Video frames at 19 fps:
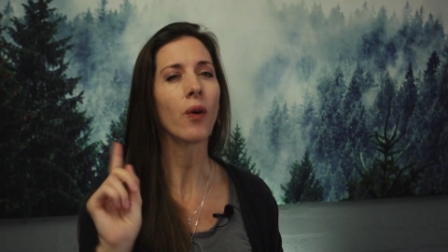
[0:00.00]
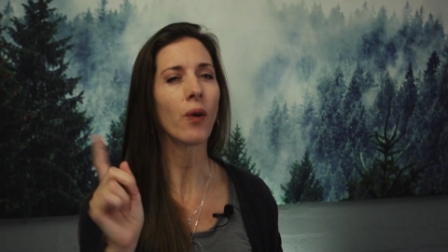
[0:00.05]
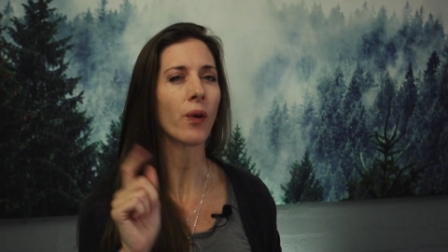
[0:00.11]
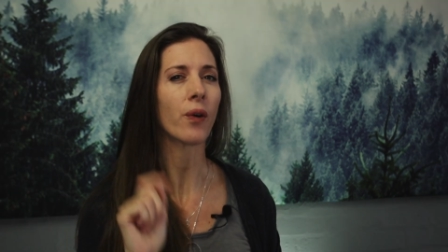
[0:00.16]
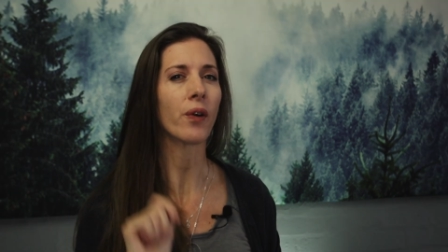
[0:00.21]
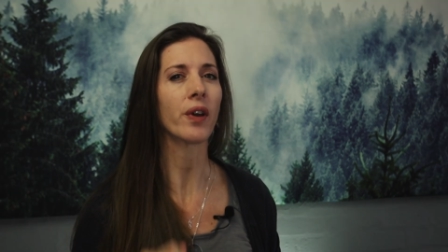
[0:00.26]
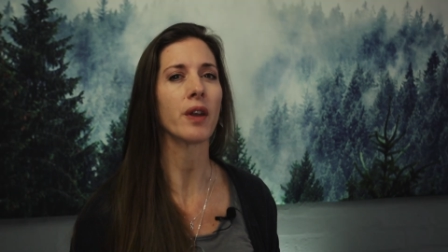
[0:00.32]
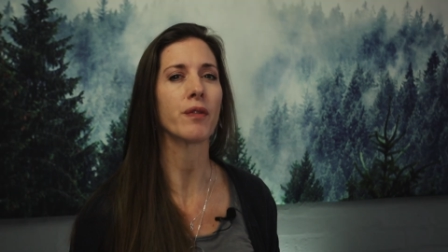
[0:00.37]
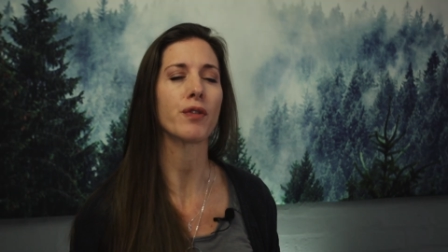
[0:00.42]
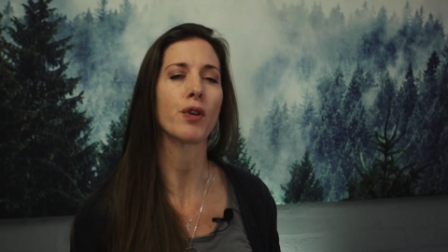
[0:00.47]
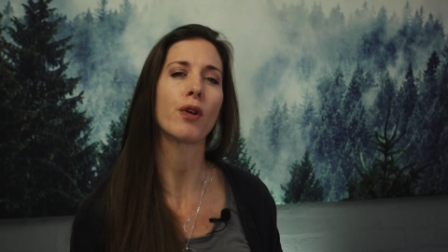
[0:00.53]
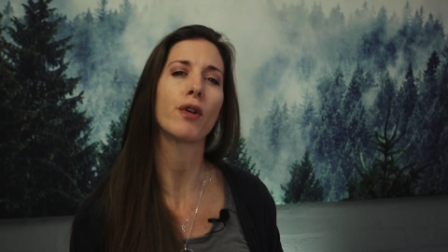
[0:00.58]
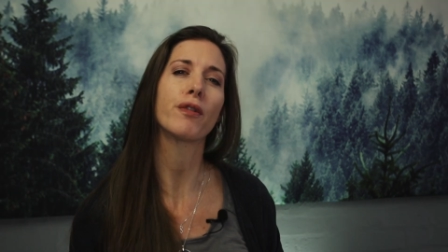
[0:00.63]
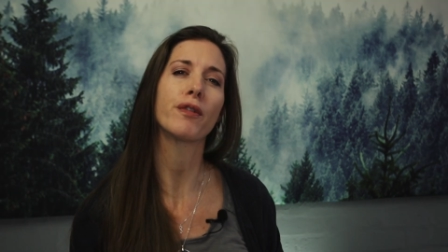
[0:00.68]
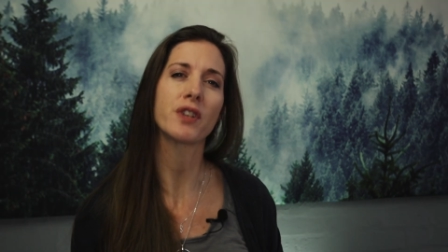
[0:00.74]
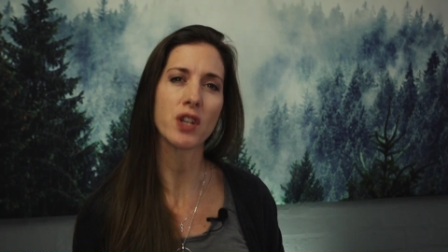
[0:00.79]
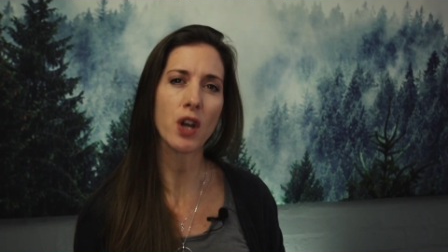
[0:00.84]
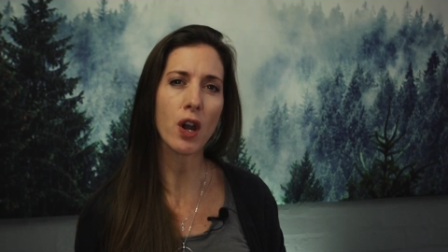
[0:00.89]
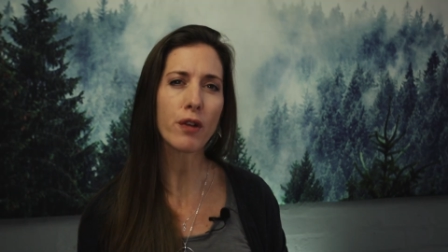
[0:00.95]
or if you're a
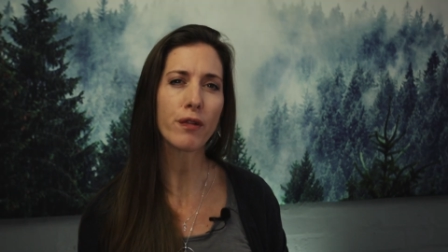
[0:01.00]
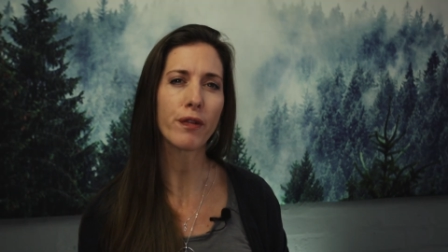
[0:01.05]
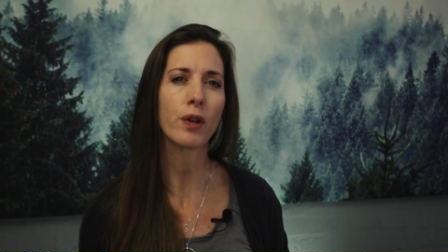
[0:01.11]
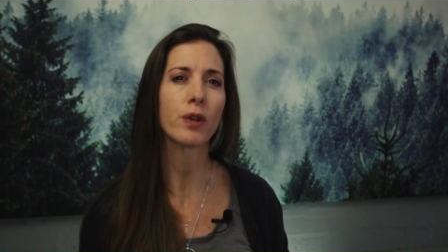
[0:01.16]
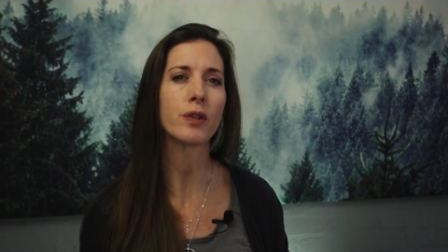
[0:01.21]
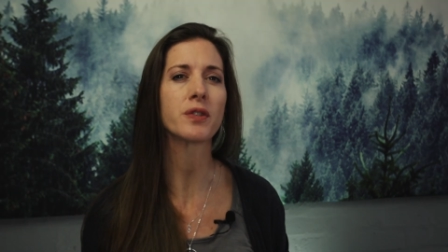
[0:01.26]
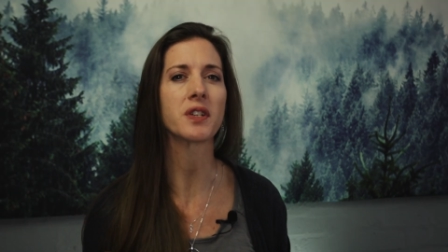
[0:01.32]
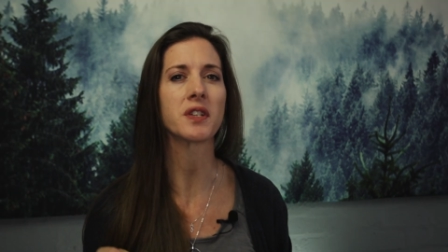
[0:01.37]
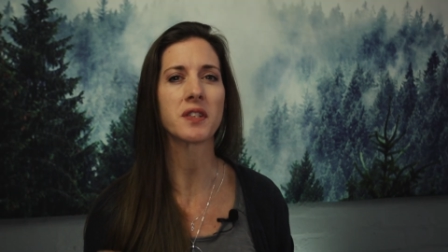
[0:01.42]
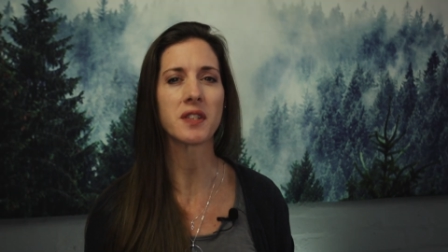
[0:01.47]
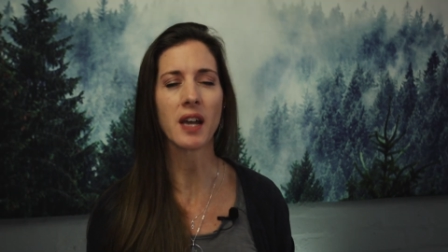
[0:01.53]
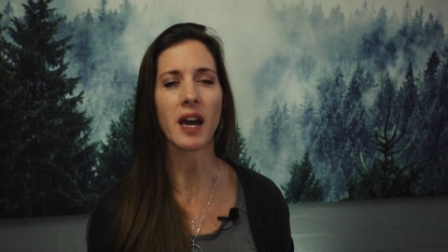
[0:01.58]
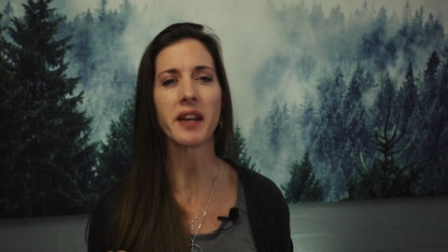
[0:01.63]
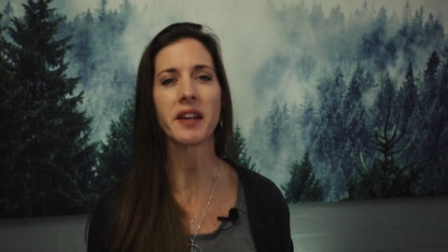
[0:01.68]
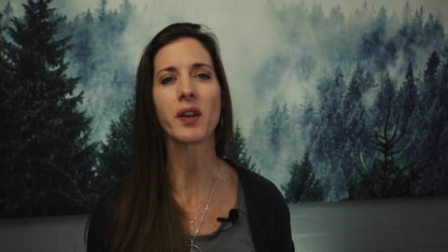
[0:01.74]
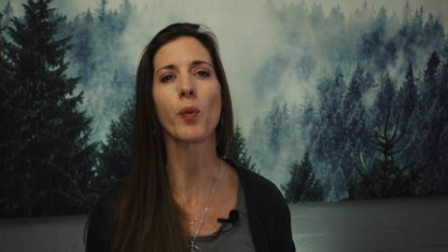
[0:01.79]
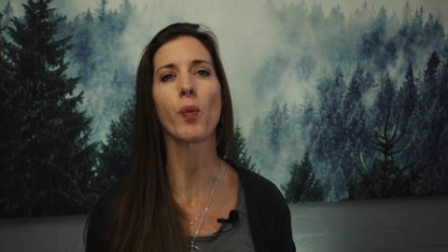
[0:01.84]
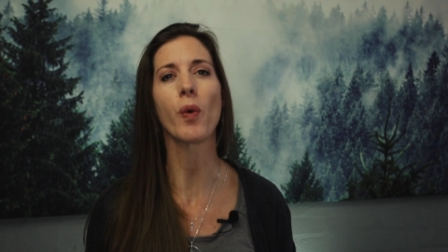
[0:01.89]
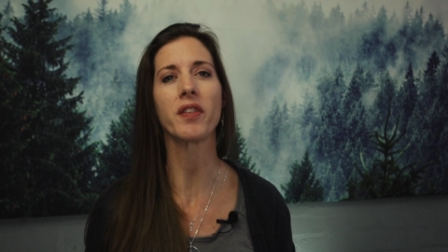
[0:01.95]
photographer who's
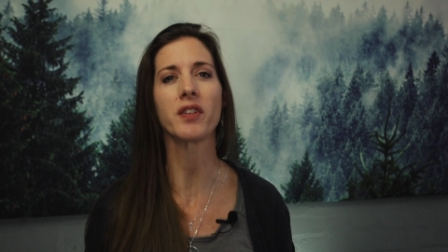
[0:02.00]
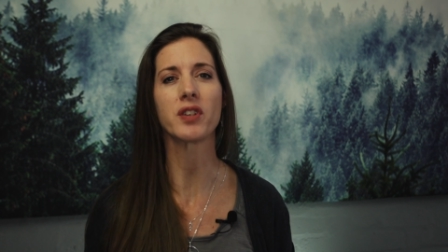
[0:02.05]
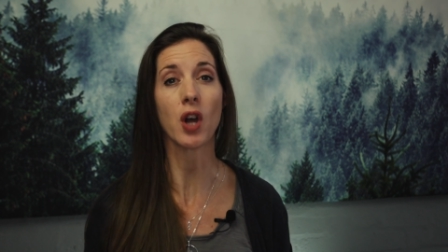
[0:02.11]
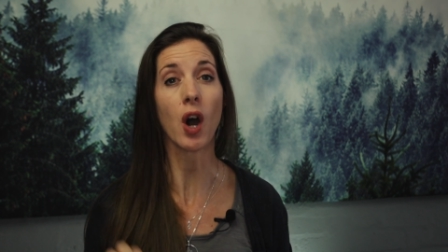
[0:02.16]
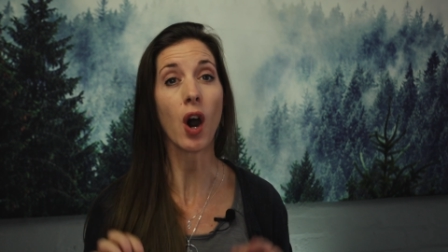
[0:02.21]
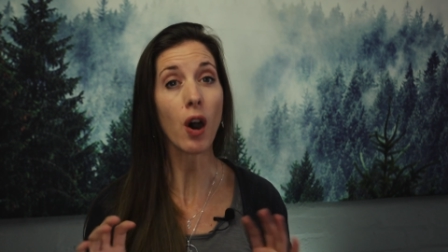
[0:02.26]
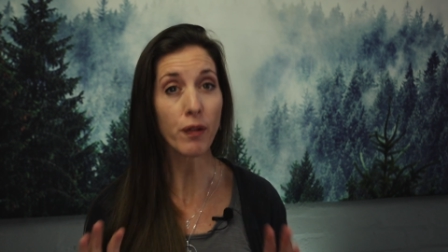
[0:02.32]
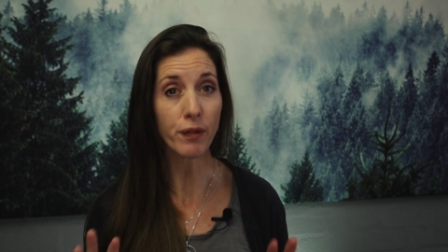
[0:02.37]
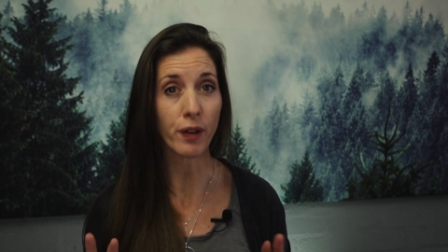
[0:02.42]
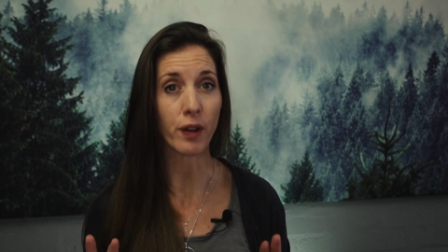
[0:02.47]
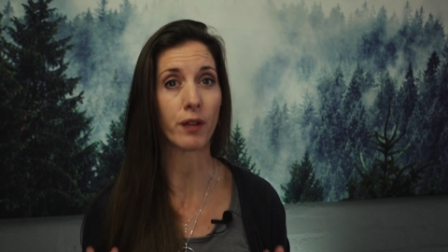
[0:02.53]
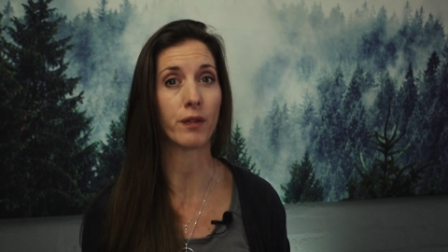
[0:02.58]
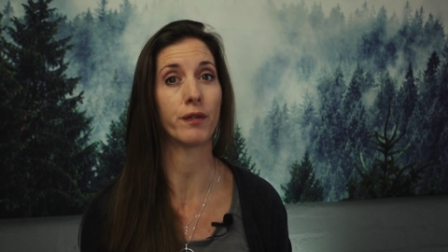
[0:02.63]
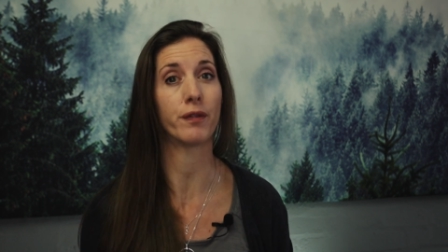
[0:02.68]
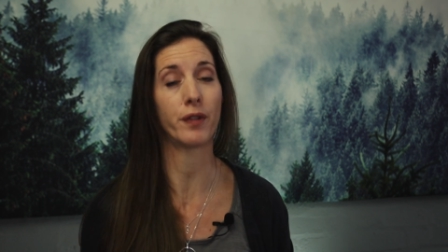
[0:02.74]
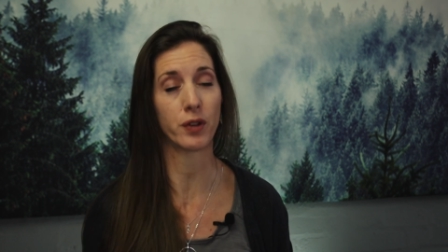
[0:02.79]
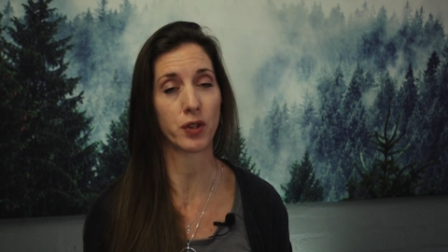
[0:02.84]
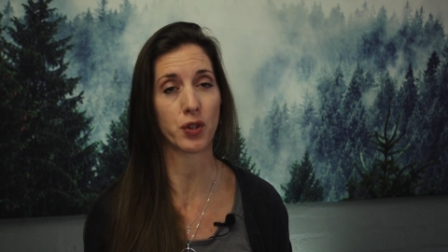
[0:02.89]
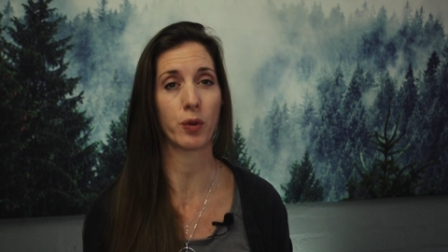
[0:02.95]
deciding whether to offer
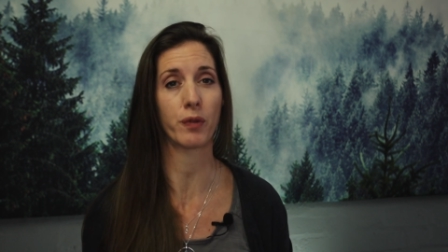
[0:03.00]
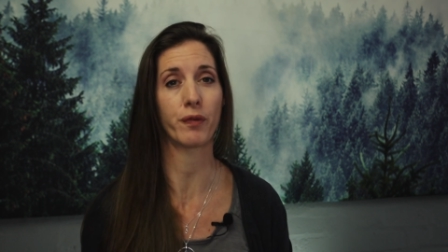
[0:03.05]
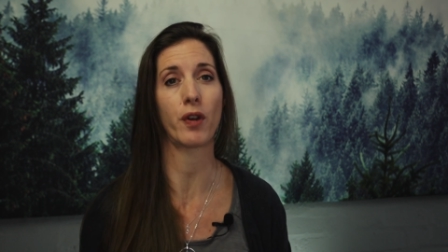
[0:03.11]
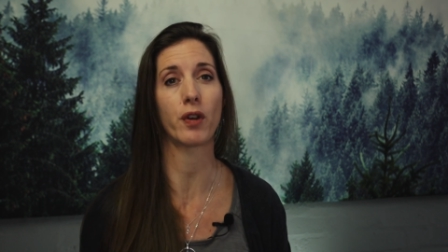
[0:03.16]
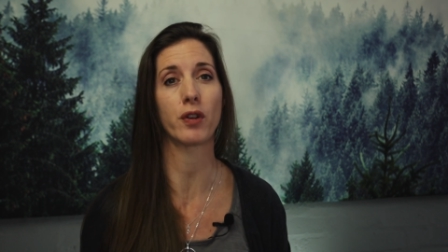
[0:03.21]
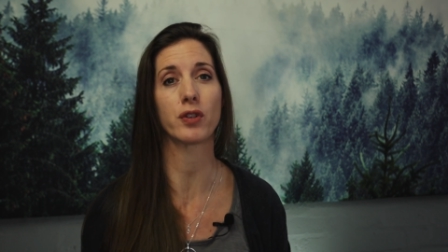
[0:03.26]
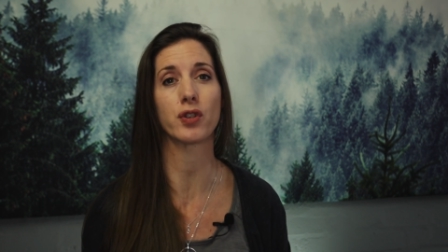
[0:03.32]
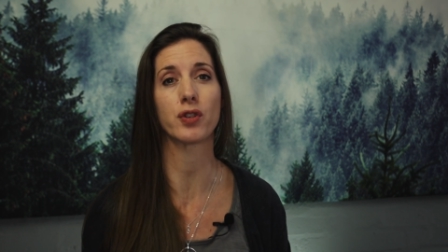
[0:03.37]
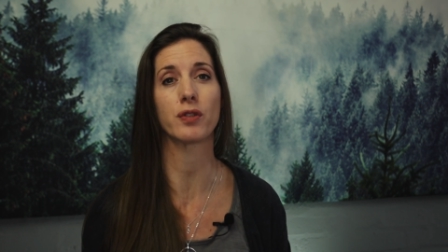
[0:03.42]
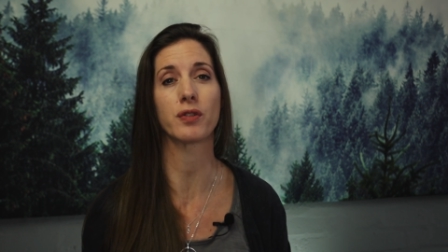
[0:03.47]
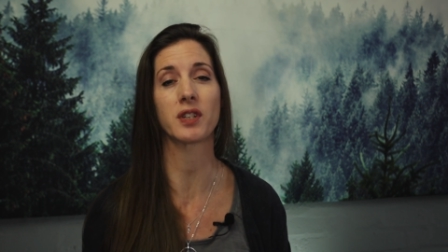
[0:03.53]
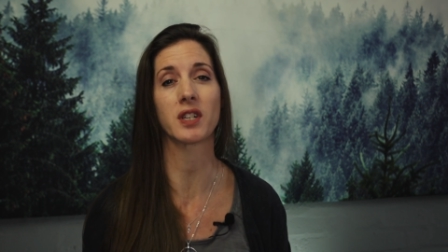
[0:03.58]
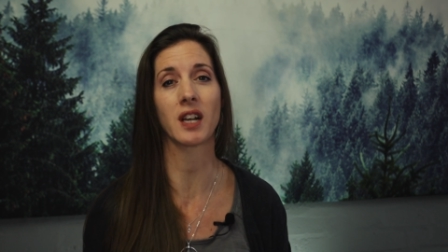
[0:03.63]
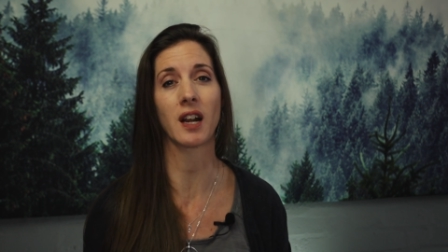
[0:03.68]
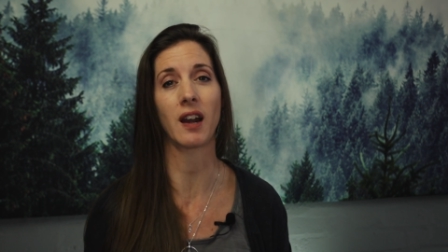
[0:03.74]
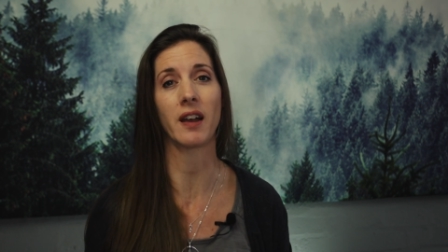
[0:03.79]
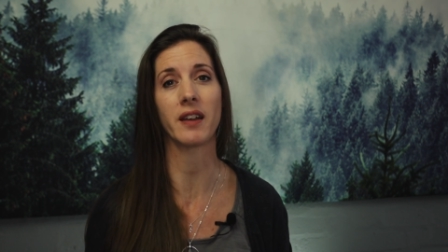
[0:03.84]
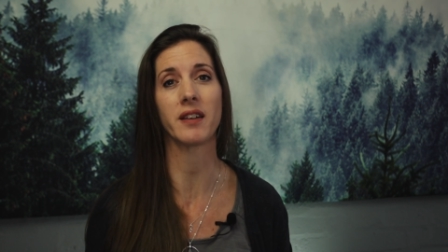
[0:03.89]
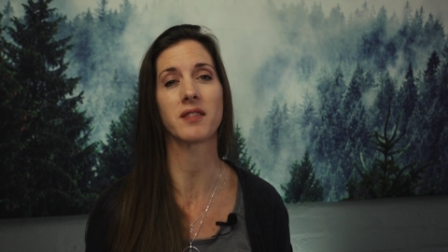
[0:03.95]
virtual photo shoots to
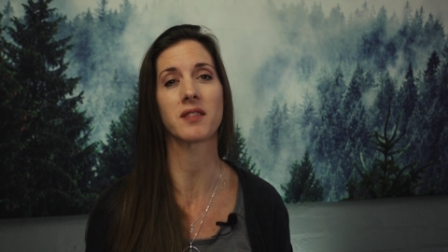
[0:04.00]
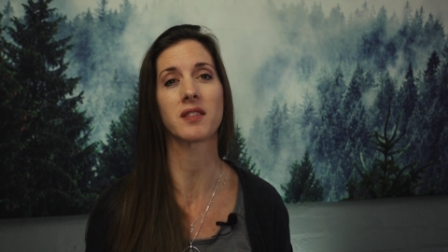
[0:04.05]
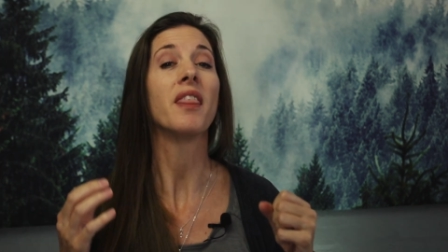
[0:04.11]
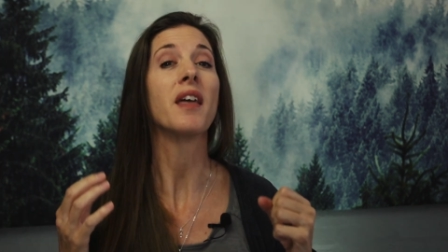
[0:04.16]
clients,